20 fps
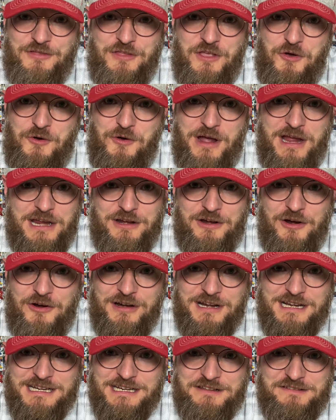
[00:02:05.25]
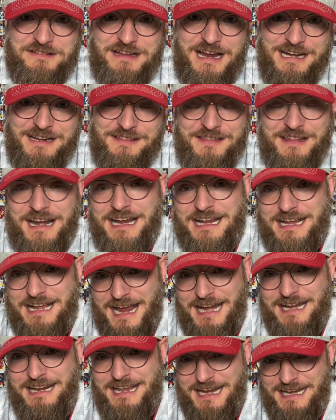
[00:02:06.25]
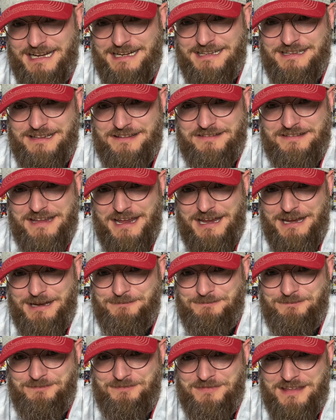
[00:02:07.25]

though I had already decided that I kind of hated this game,